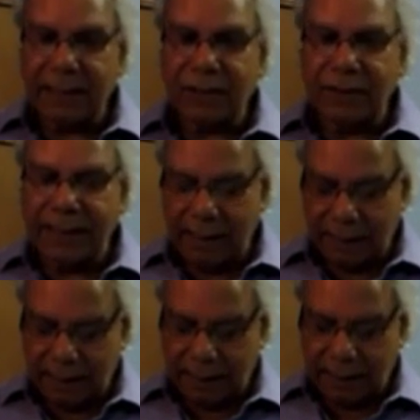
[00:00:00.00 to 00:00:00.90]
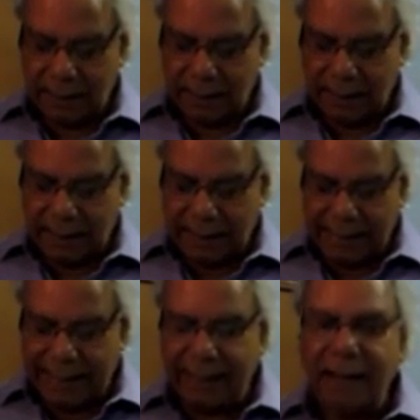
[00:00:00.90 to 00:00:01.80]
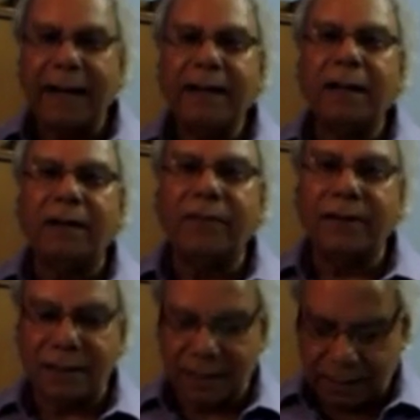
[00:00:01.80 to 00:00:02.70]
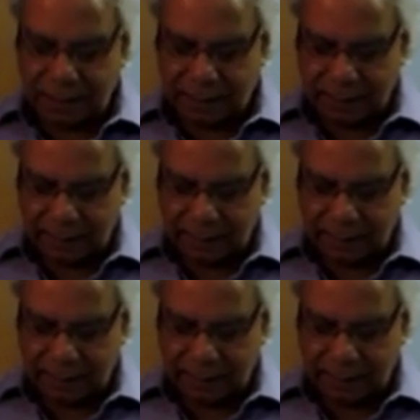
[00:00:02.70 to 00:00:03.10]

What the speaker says: street, late night hours.